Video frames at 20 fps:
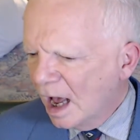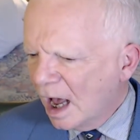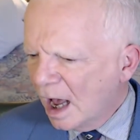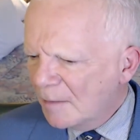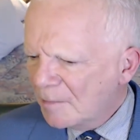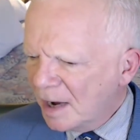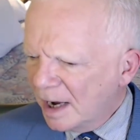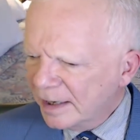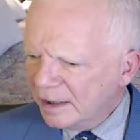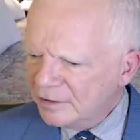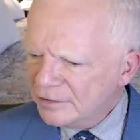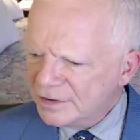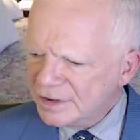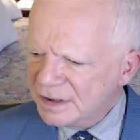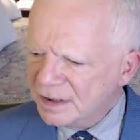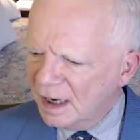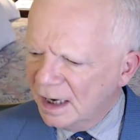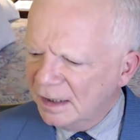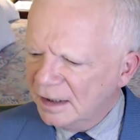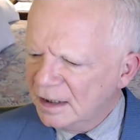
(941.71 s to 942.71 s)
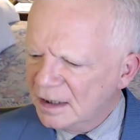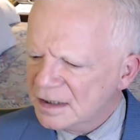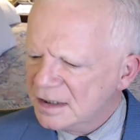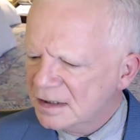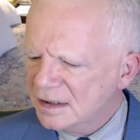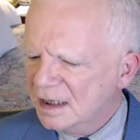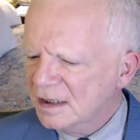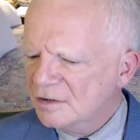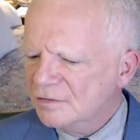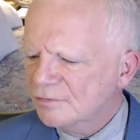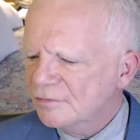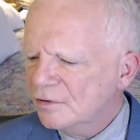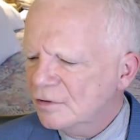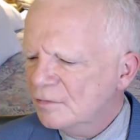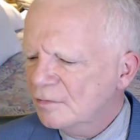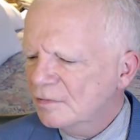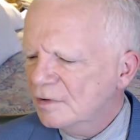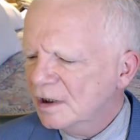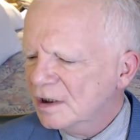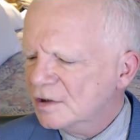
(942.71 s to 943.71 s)
My understanding is
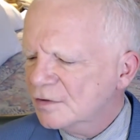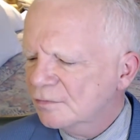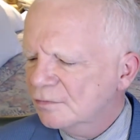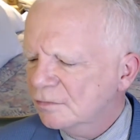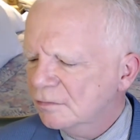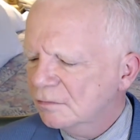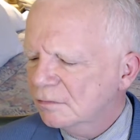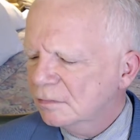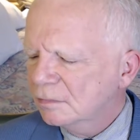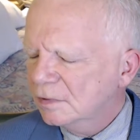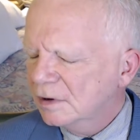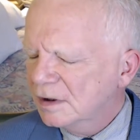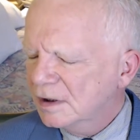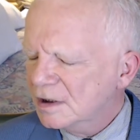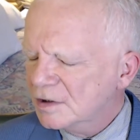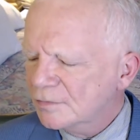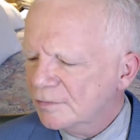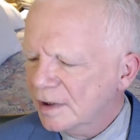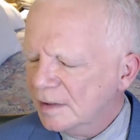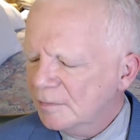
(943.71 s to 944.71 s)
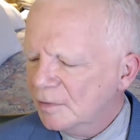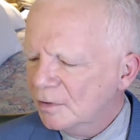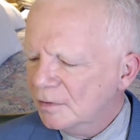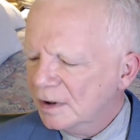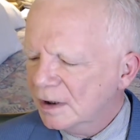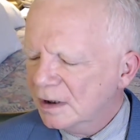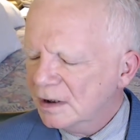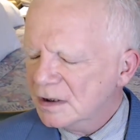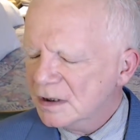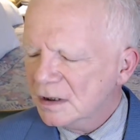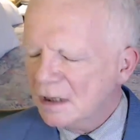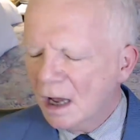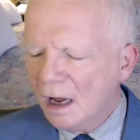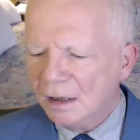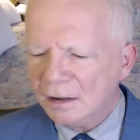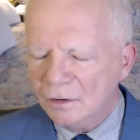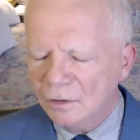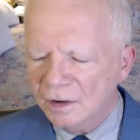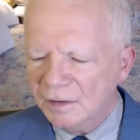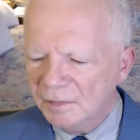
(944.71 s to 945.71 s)
that in this reboot, he's
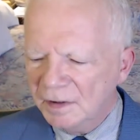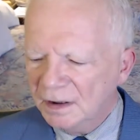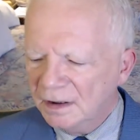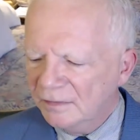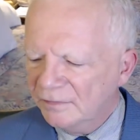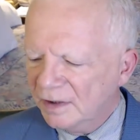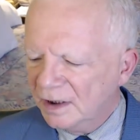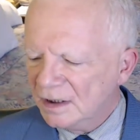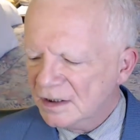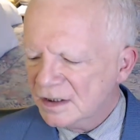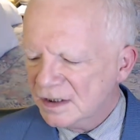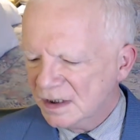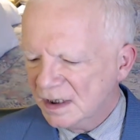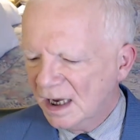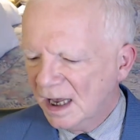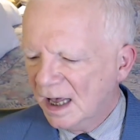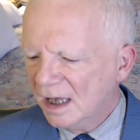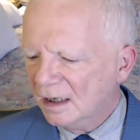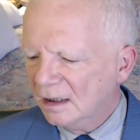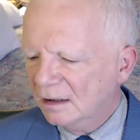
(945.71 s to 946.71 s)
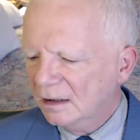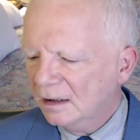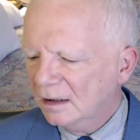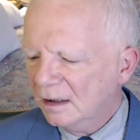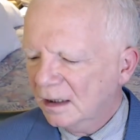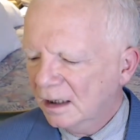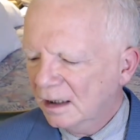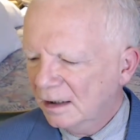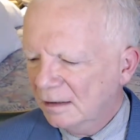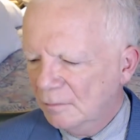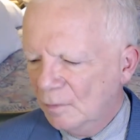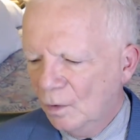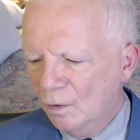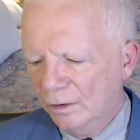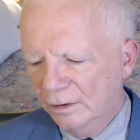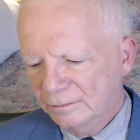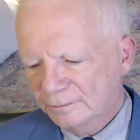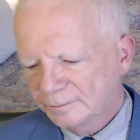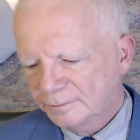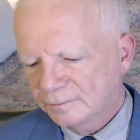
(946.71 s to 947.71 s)
not going to be living in Seattle
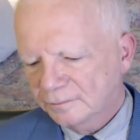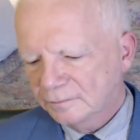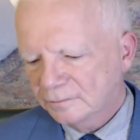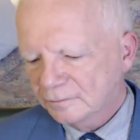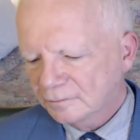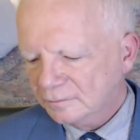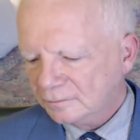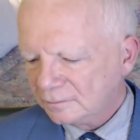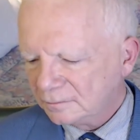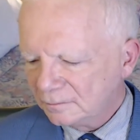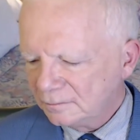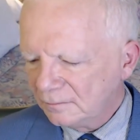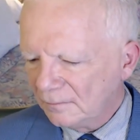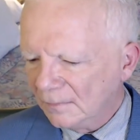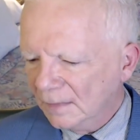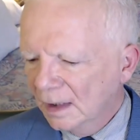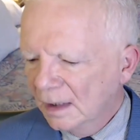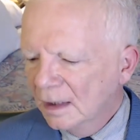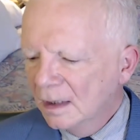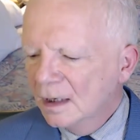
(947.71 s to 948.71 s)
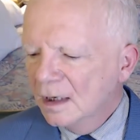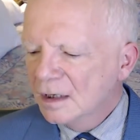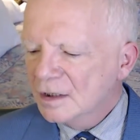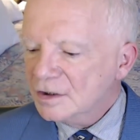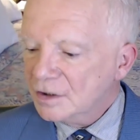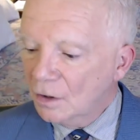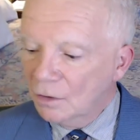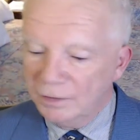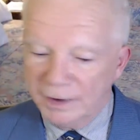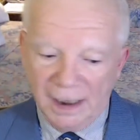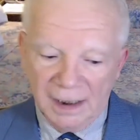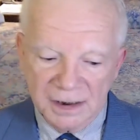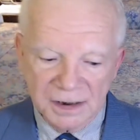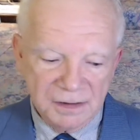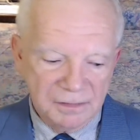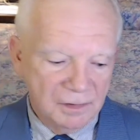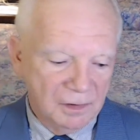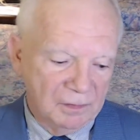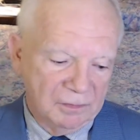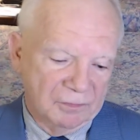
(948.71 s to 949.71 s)
anymore. So
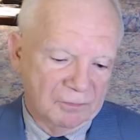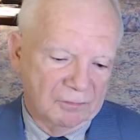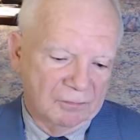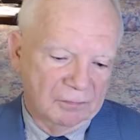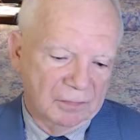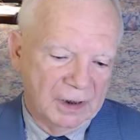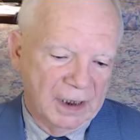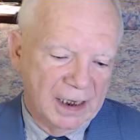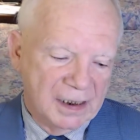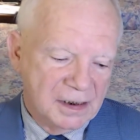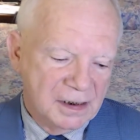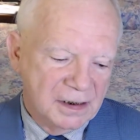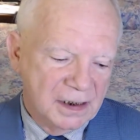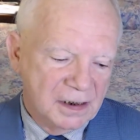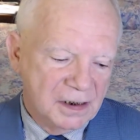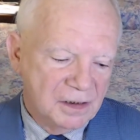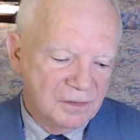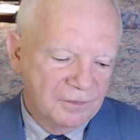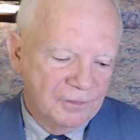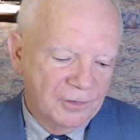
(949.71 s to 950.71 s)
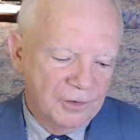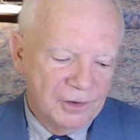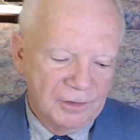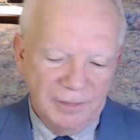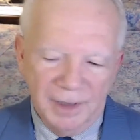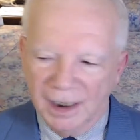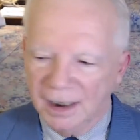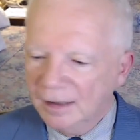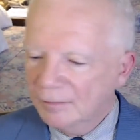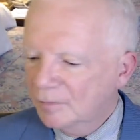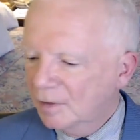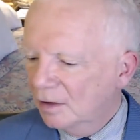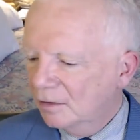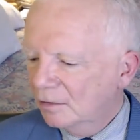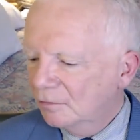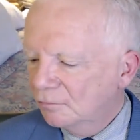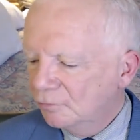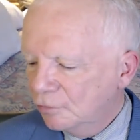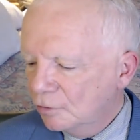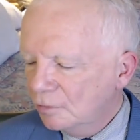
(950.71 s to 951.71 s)
yes, let's further make him
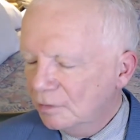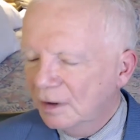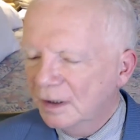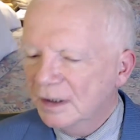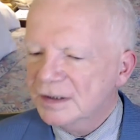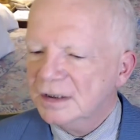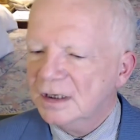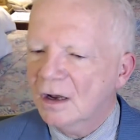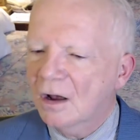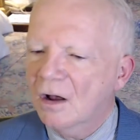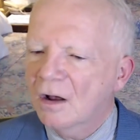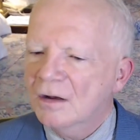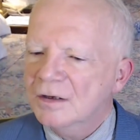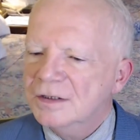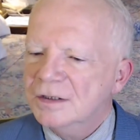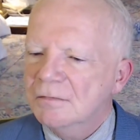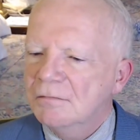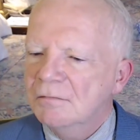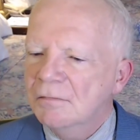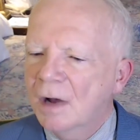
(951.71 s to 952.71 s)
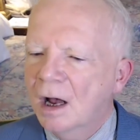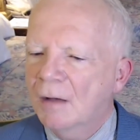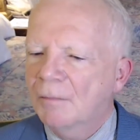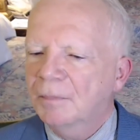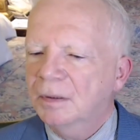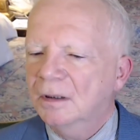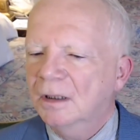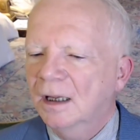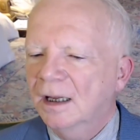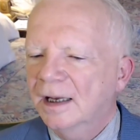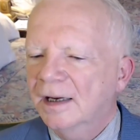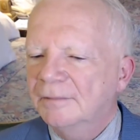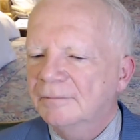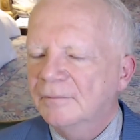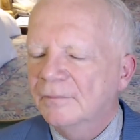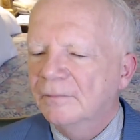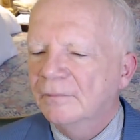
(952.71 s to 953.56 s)
a rootless cosmopolite.